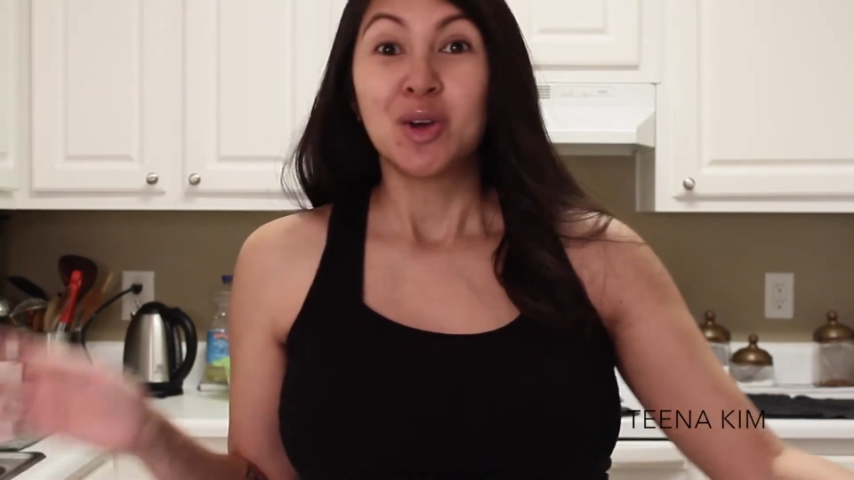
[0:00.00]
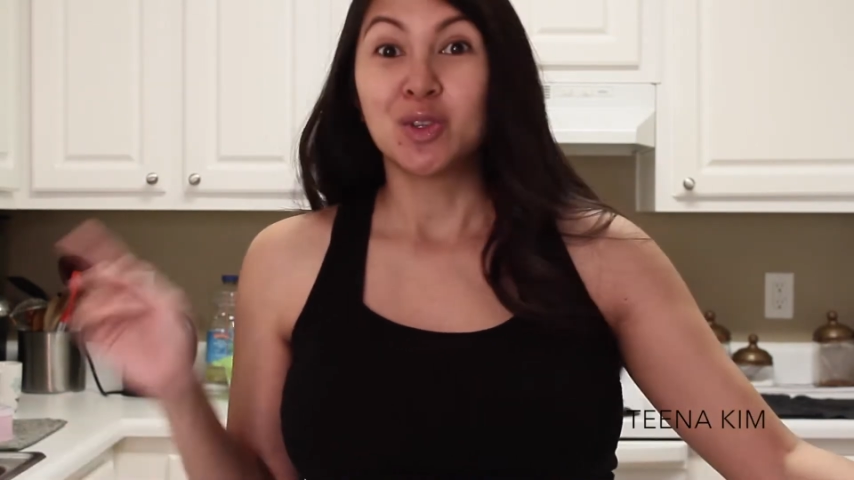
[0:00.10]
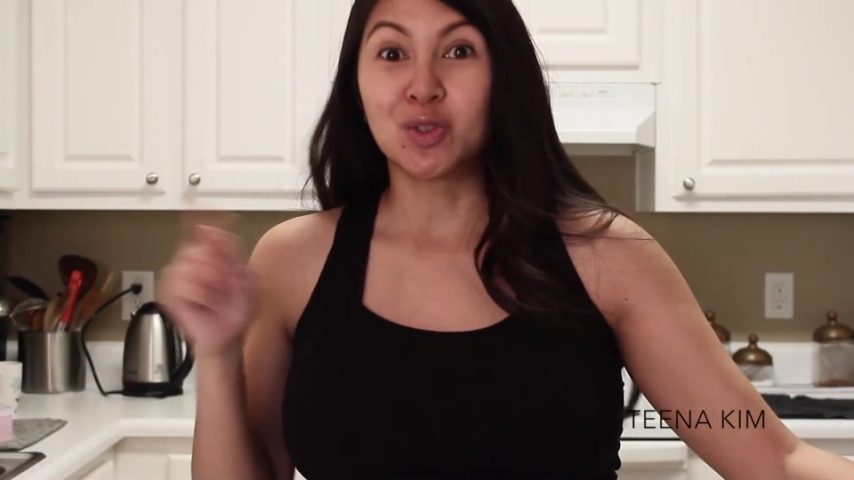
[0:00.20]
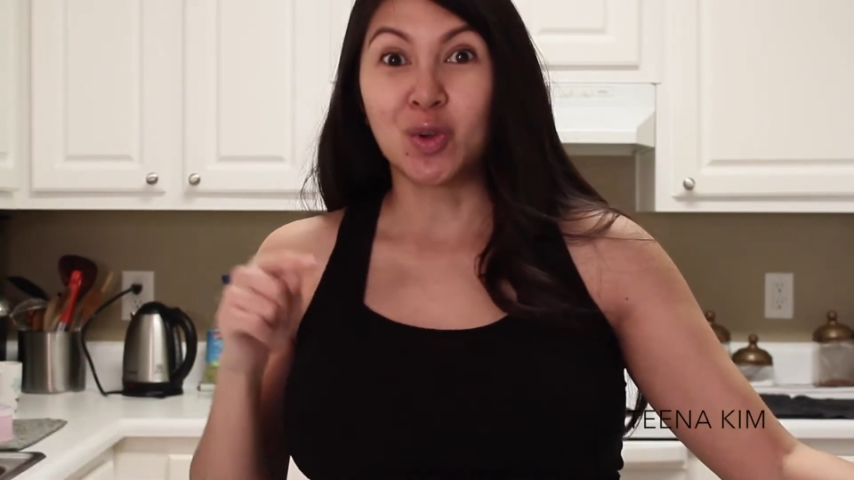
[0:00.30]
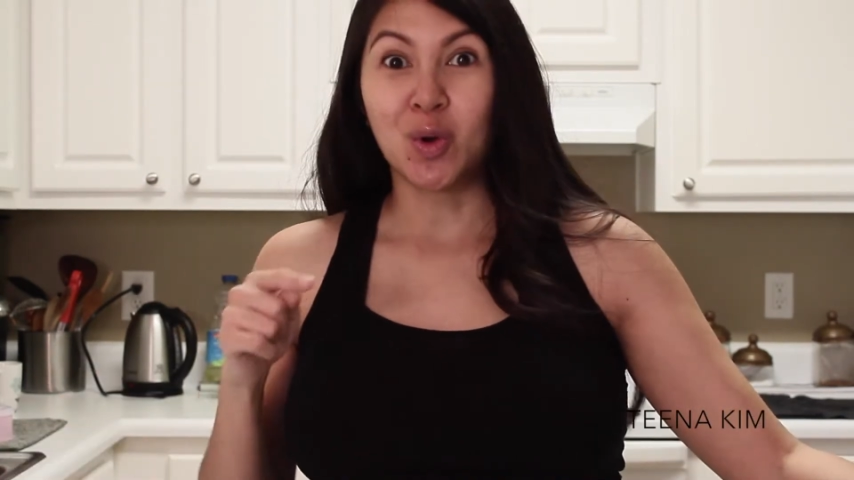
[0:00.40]

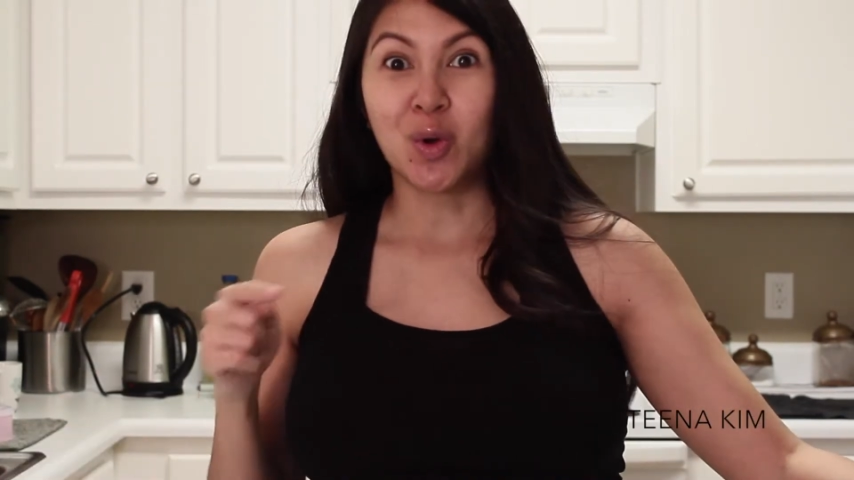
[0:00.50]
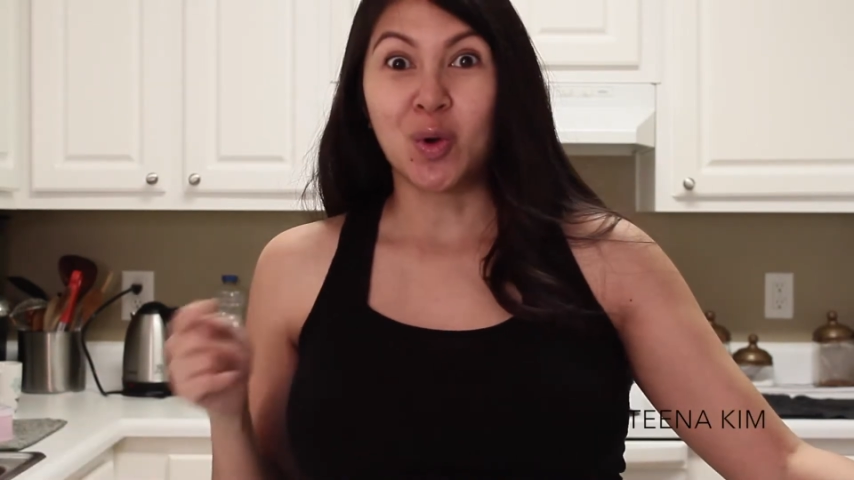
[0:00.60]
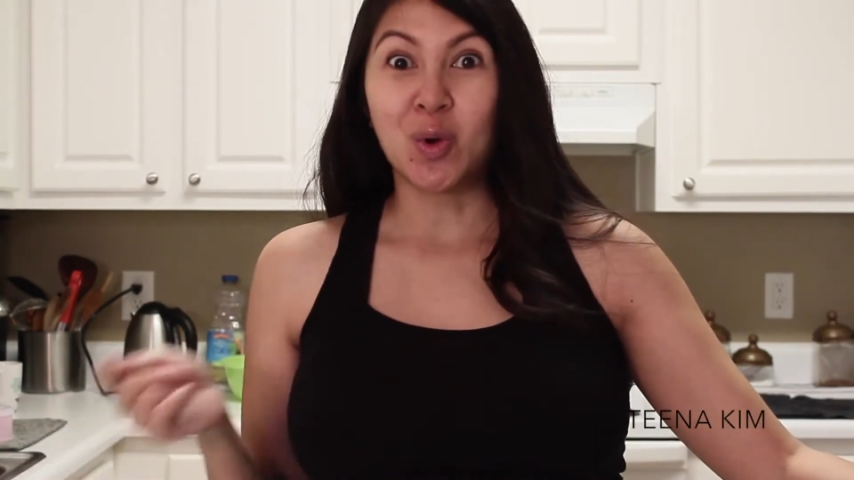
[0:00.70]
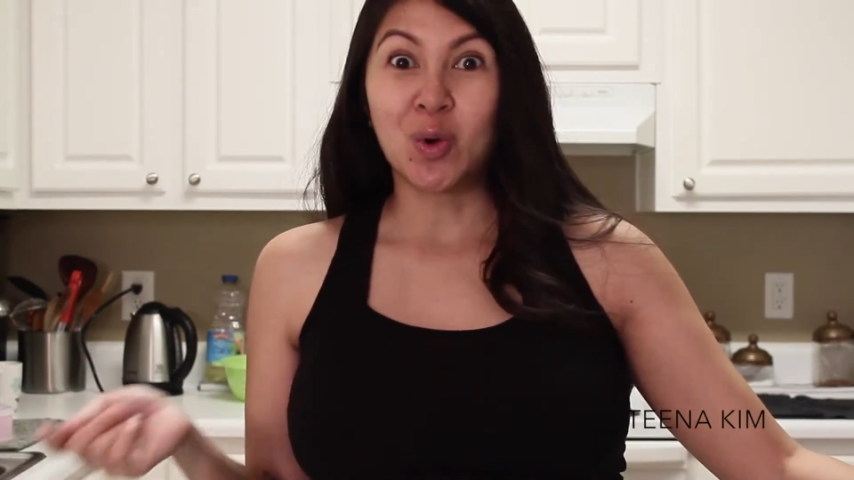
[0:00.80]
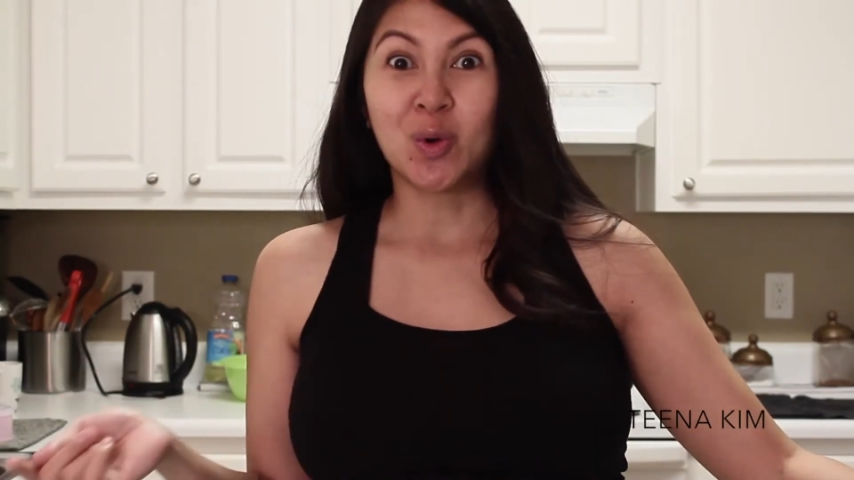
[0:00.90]

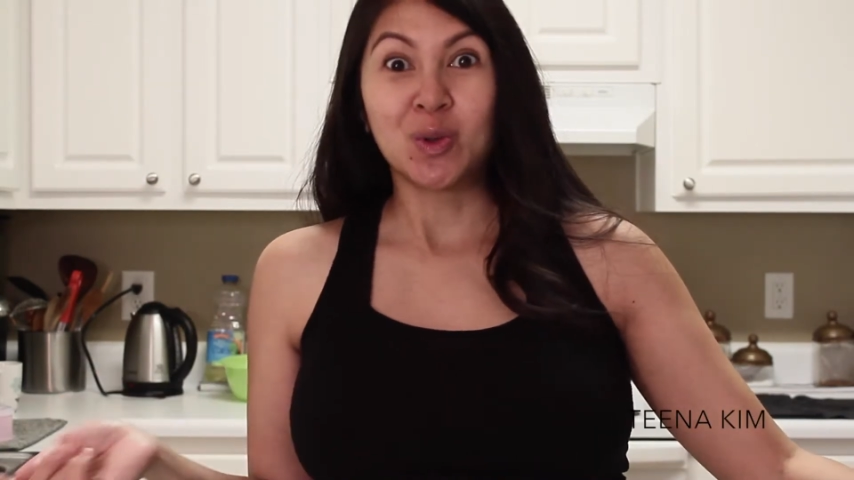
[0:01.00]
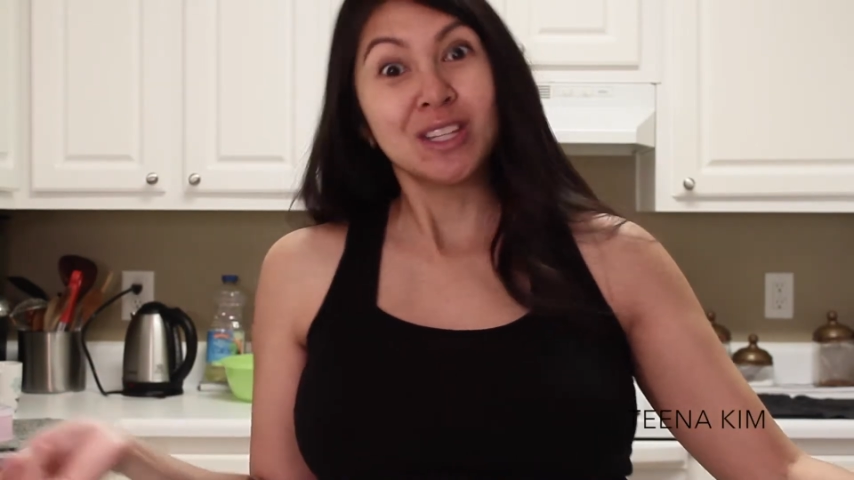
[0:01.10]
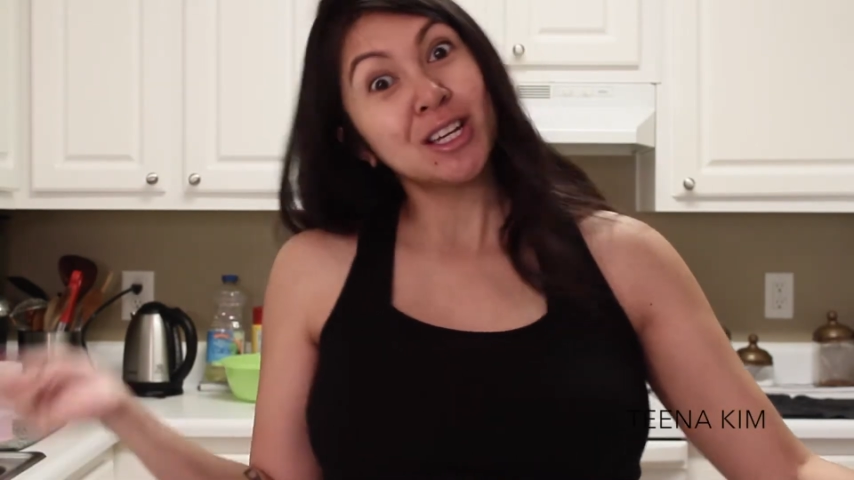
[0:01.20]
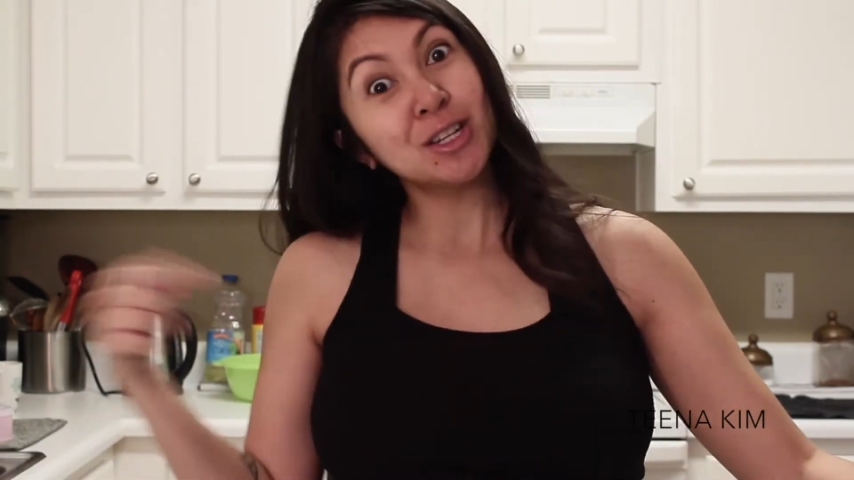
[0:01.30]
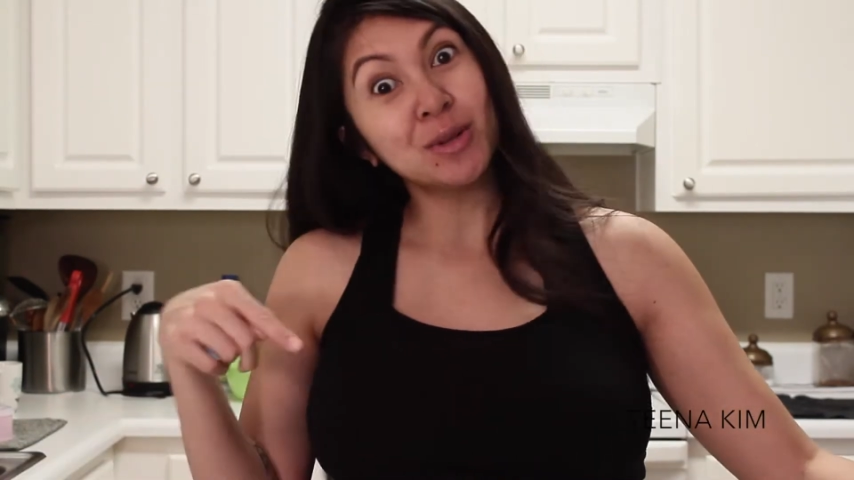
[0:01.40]
So
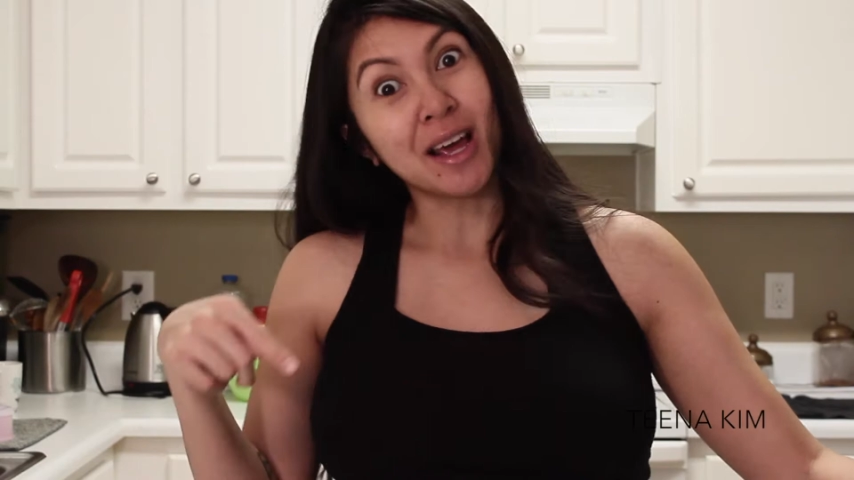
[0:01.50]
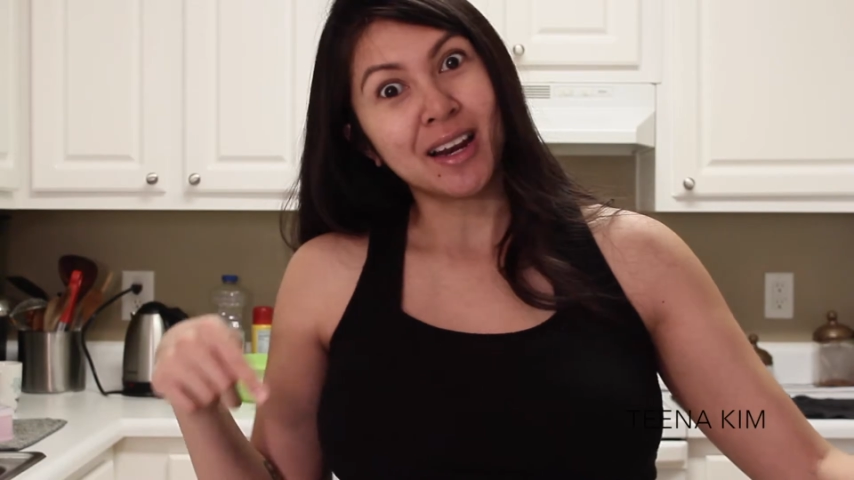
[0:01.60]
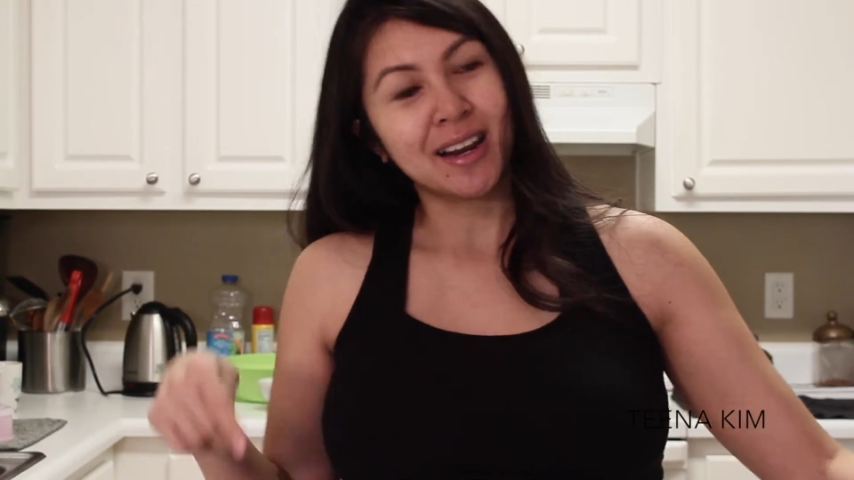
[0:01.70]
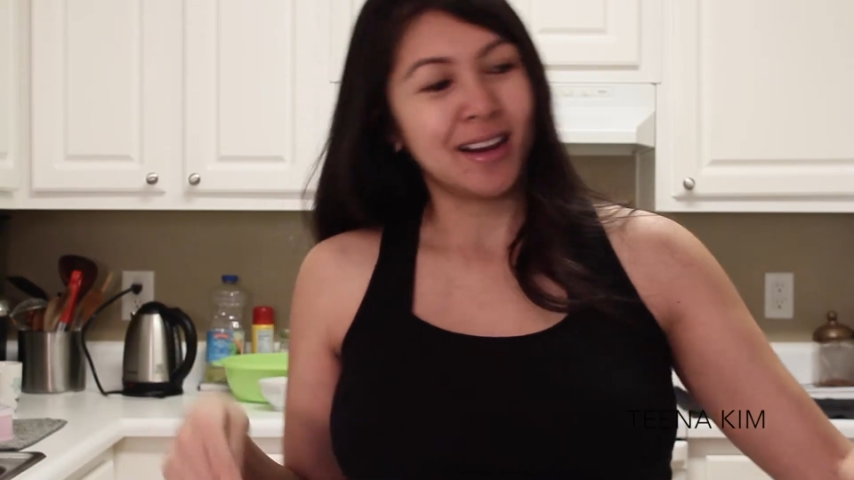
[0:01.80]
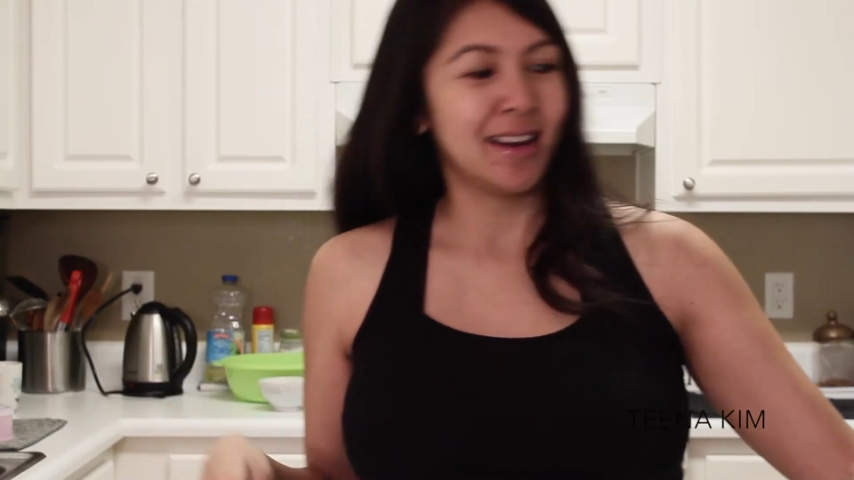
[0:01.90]
let's get to that.